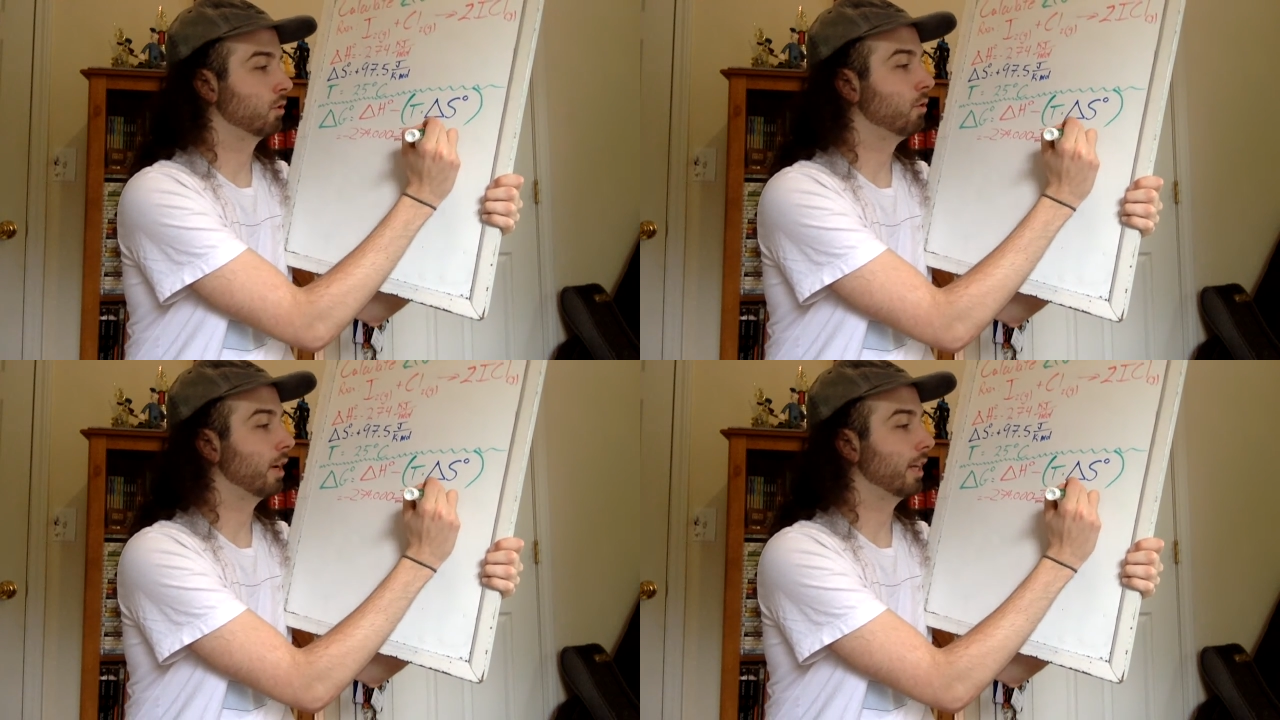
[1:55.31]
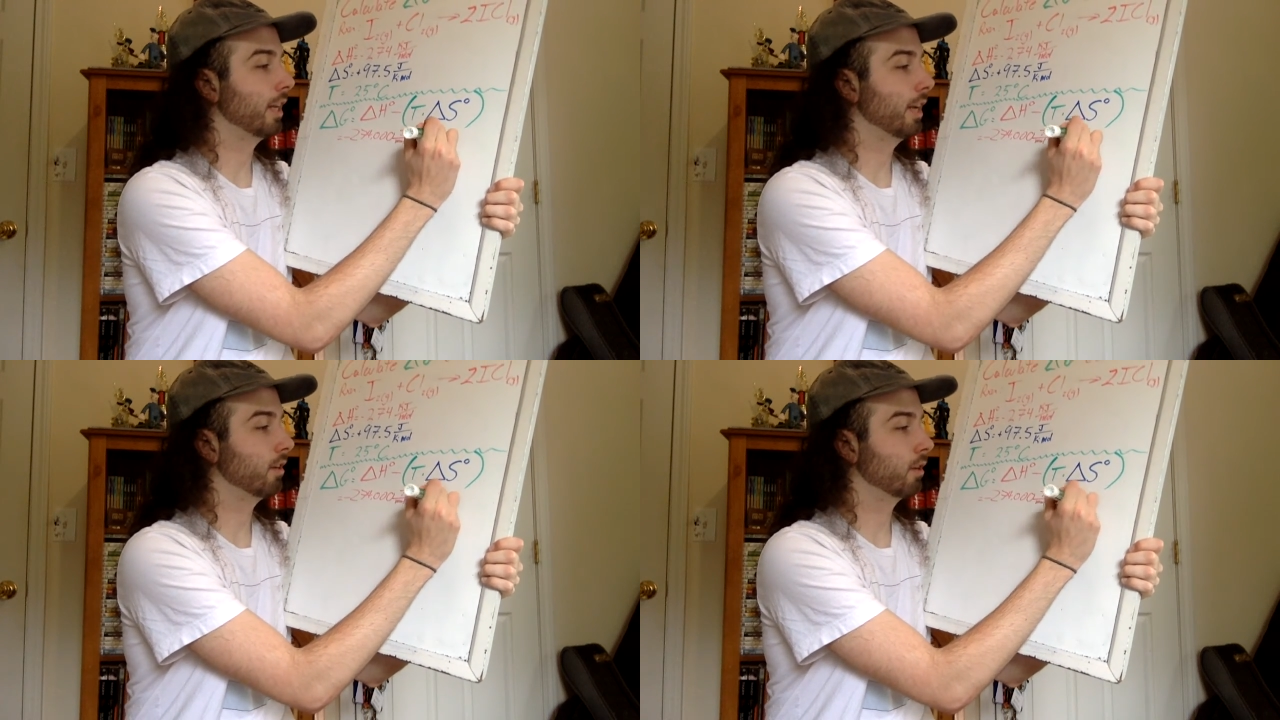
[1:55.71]

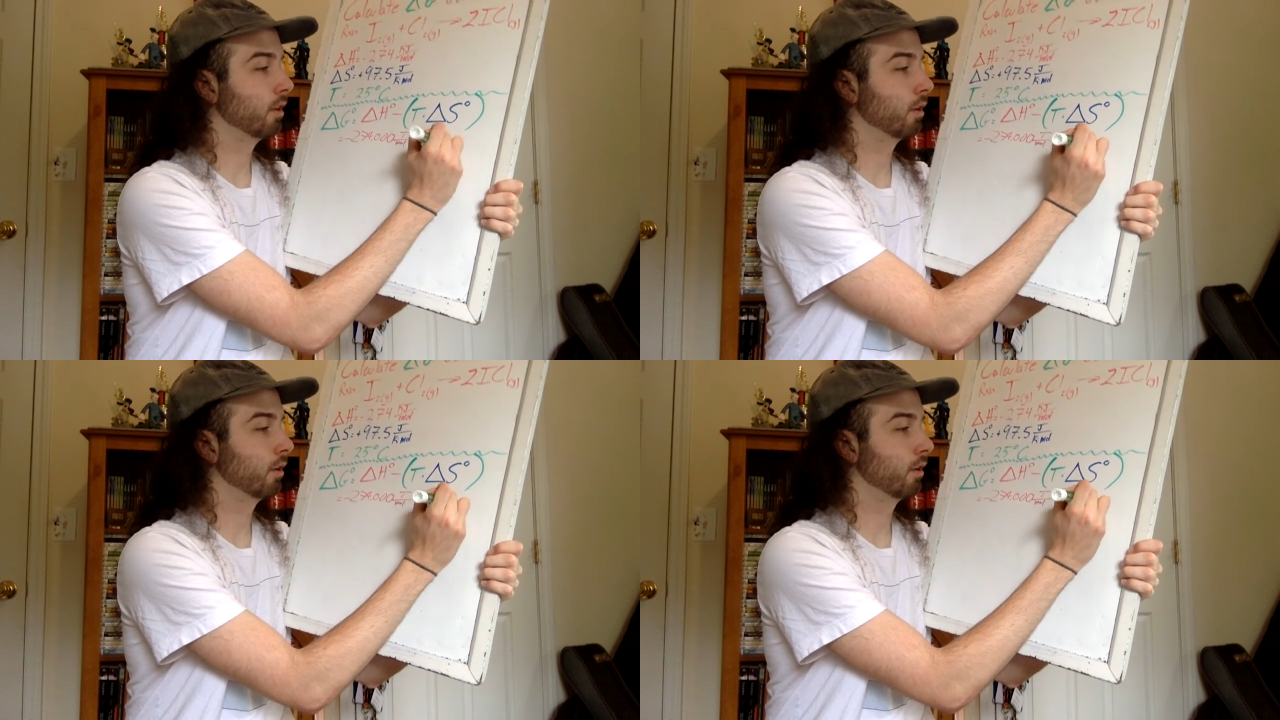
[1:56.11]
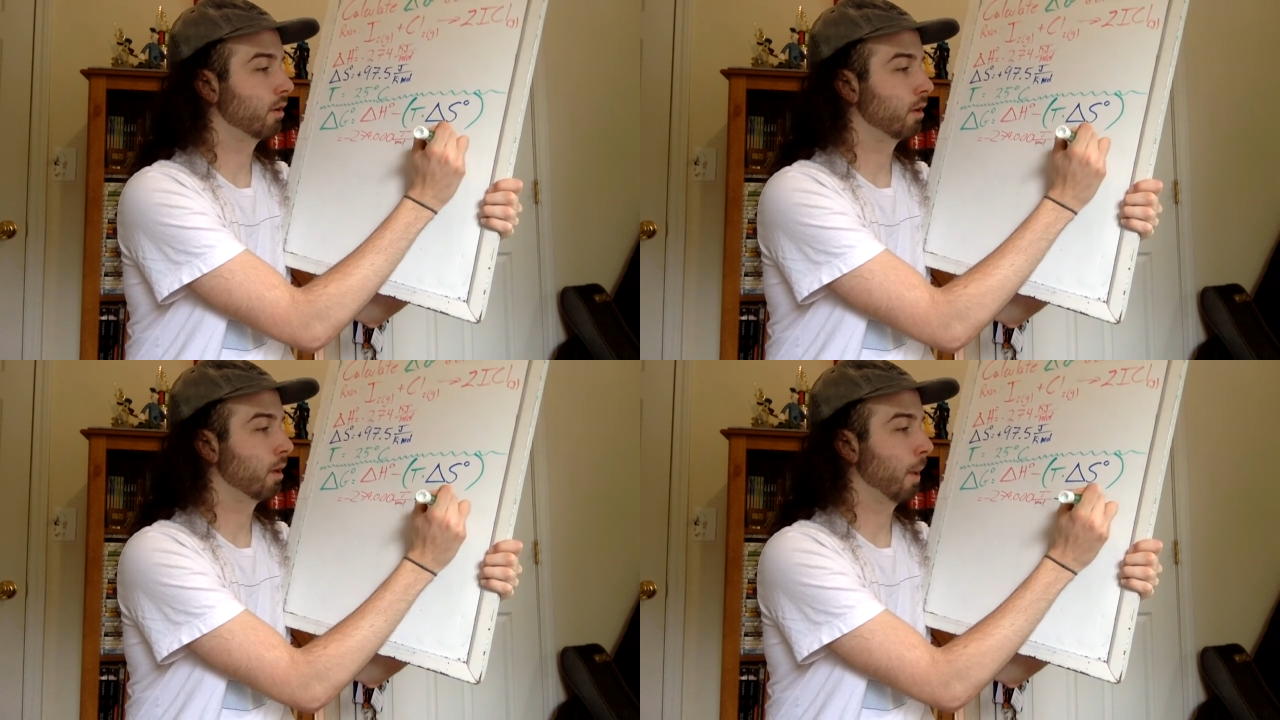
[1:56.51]

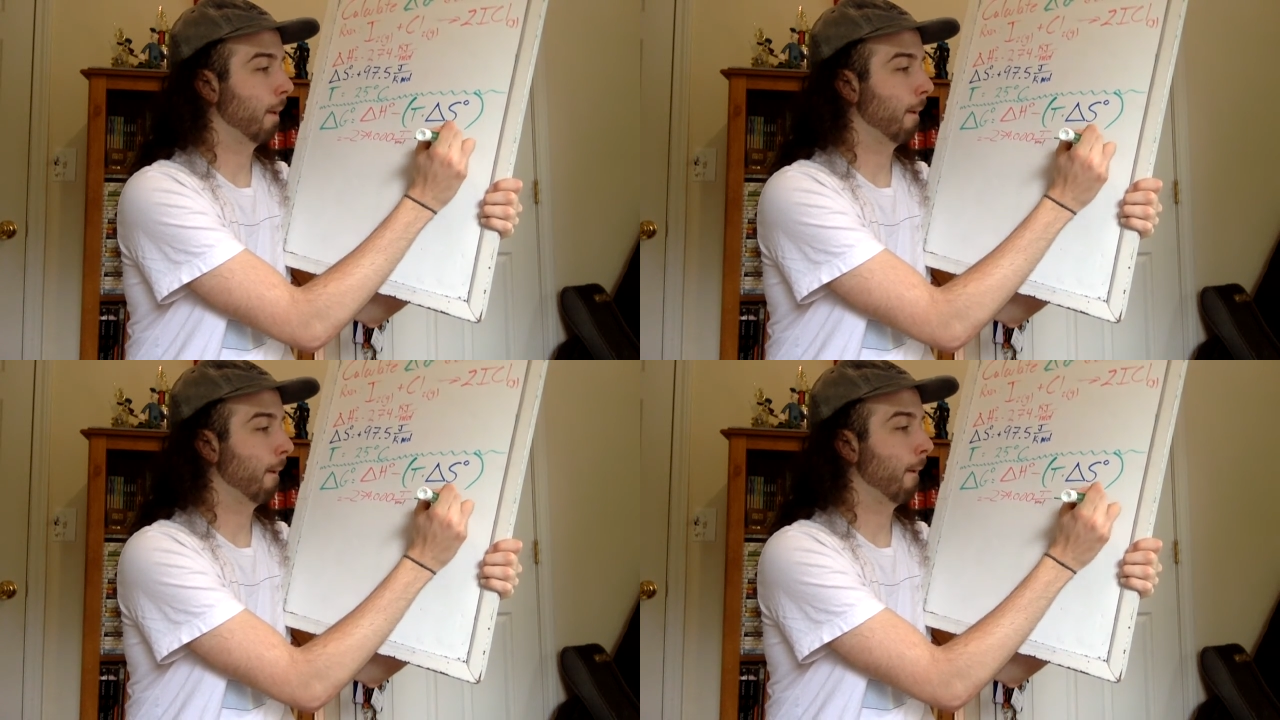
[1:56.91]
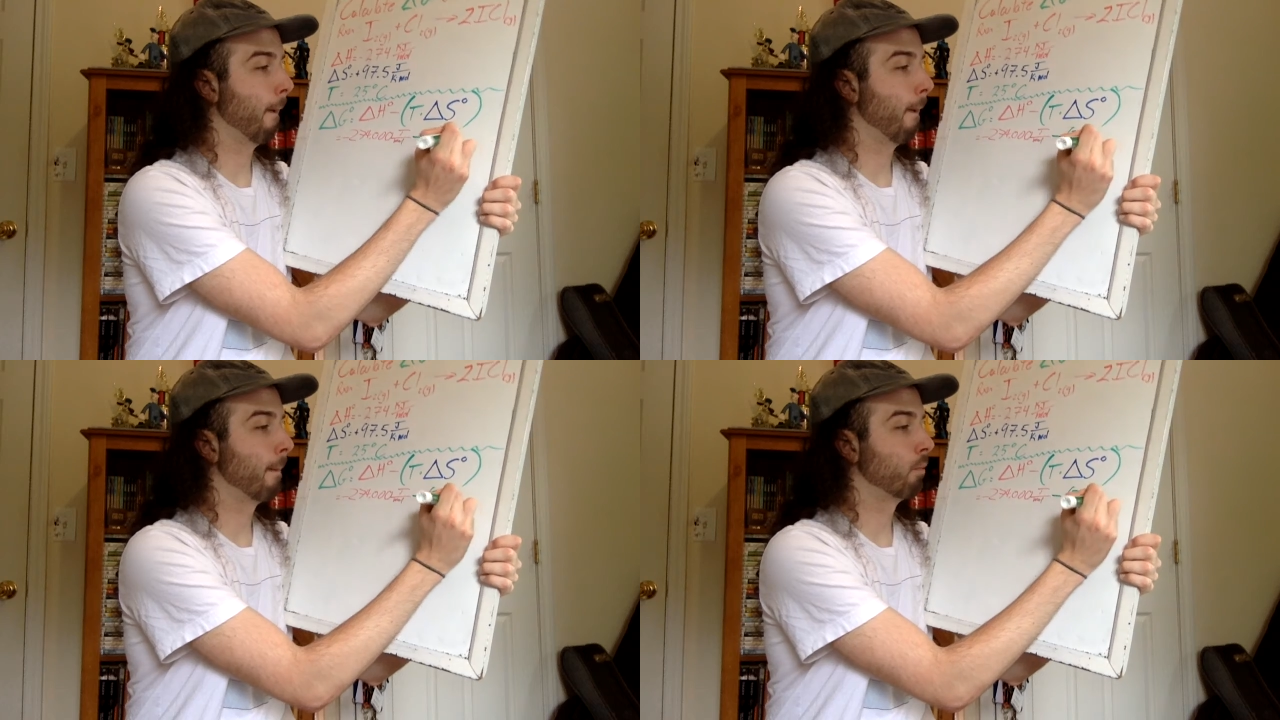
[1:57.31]

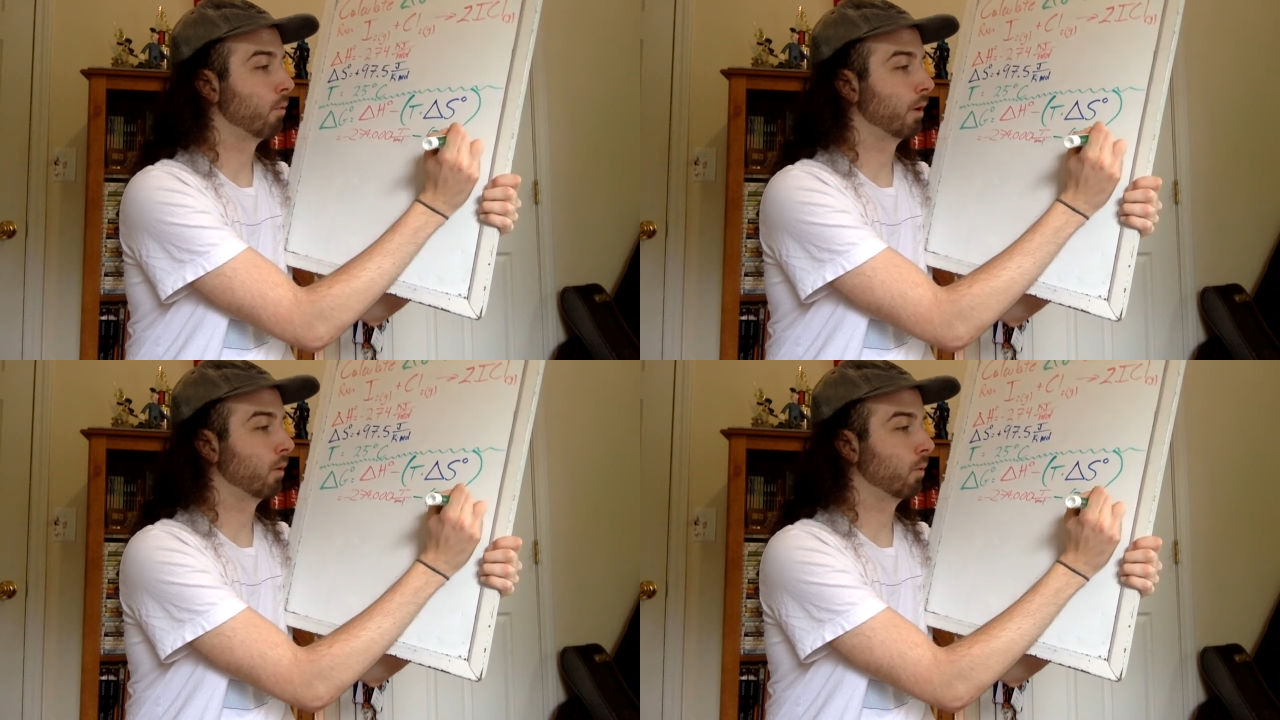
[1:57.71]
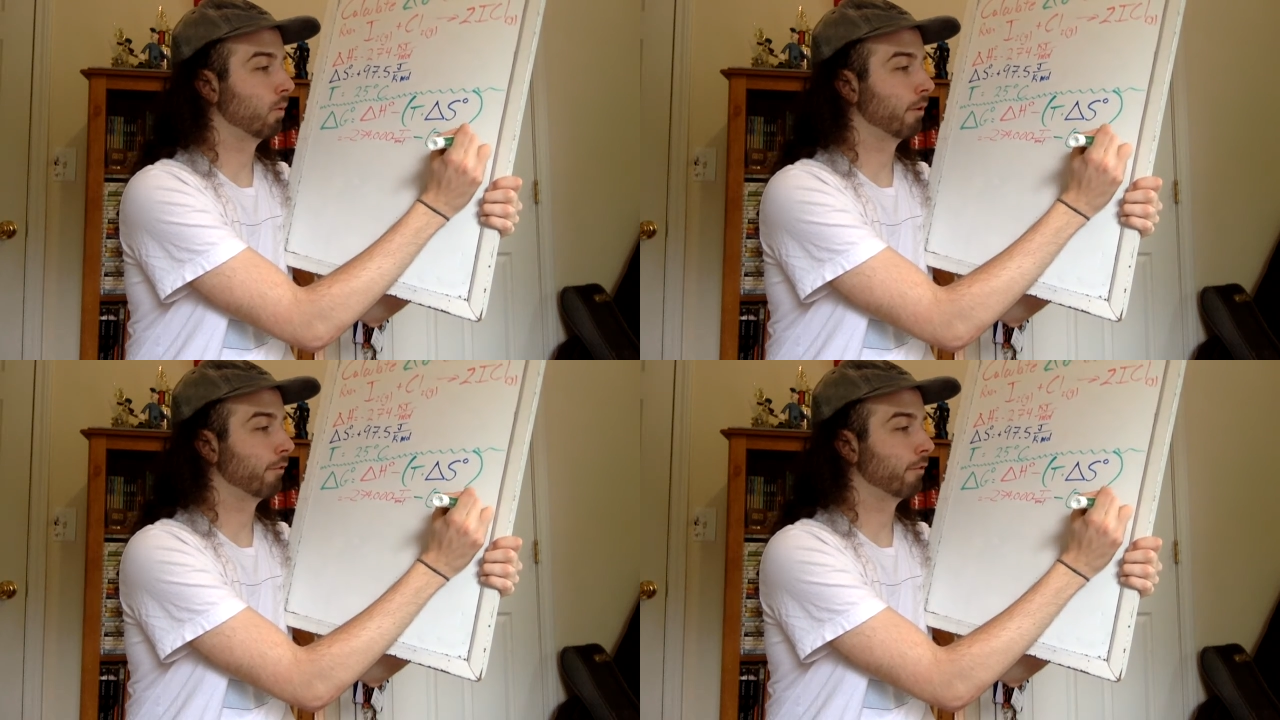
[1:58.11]

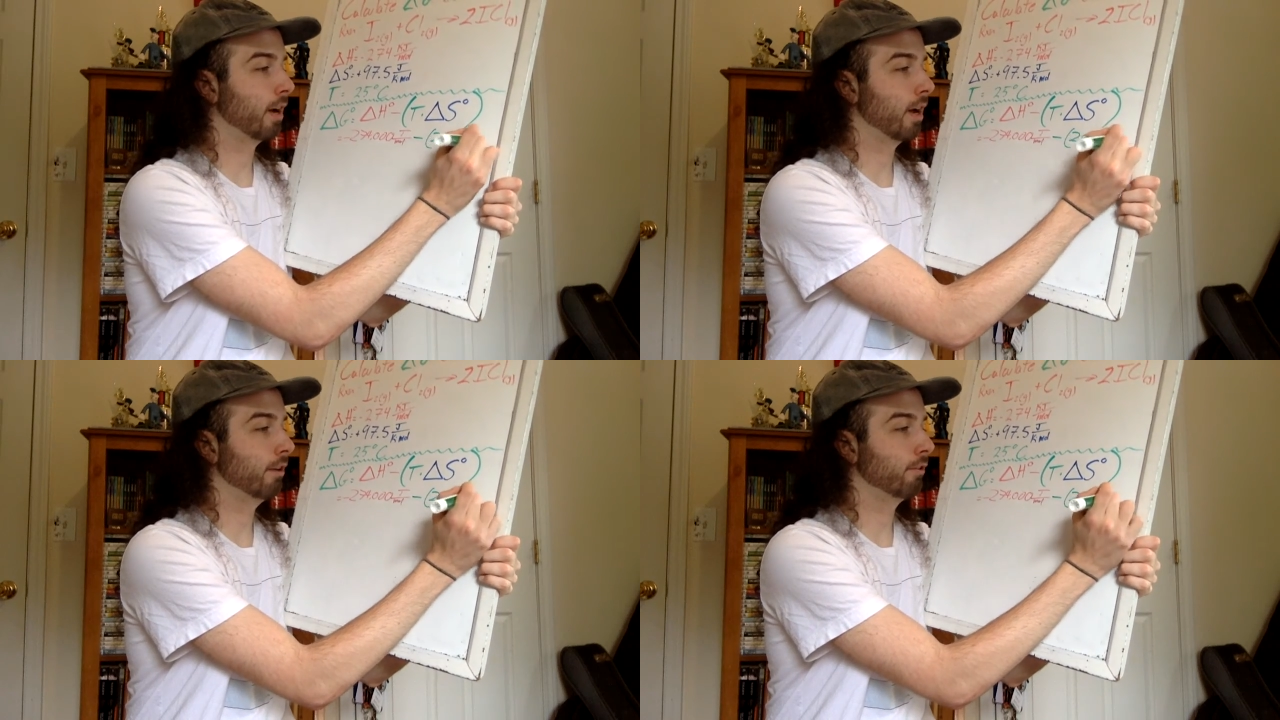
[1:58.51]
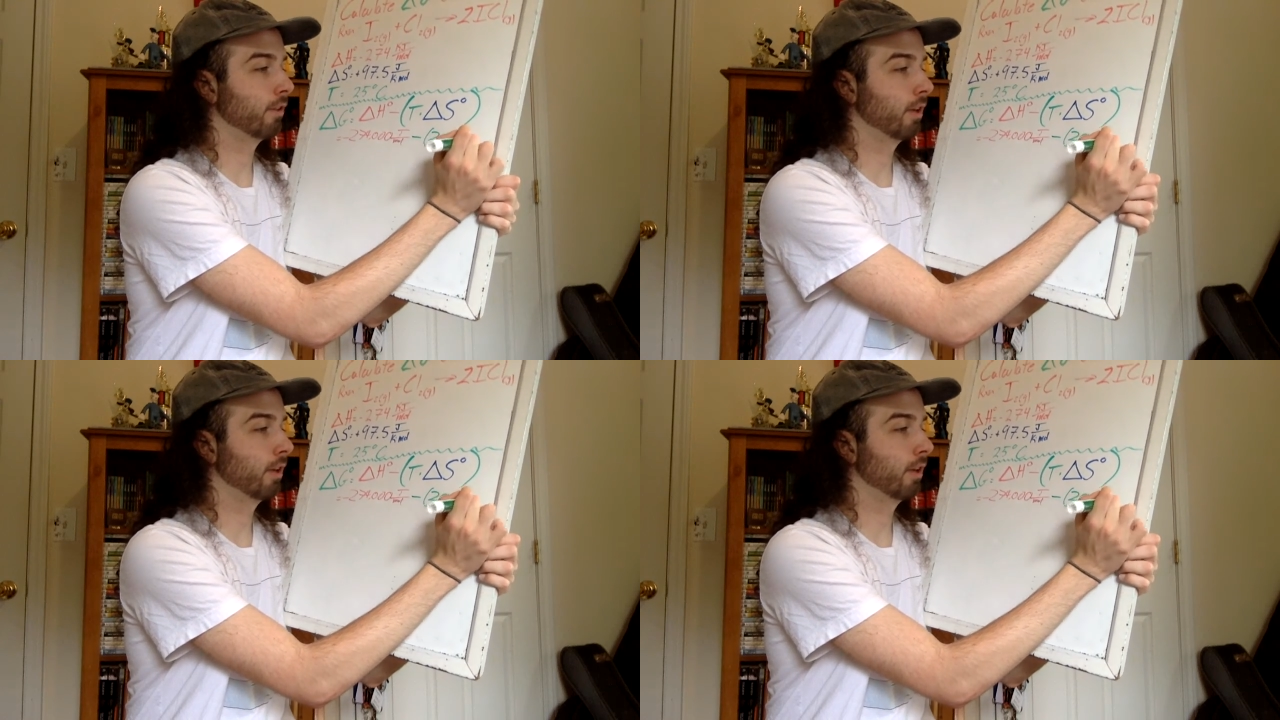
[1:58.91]
298.15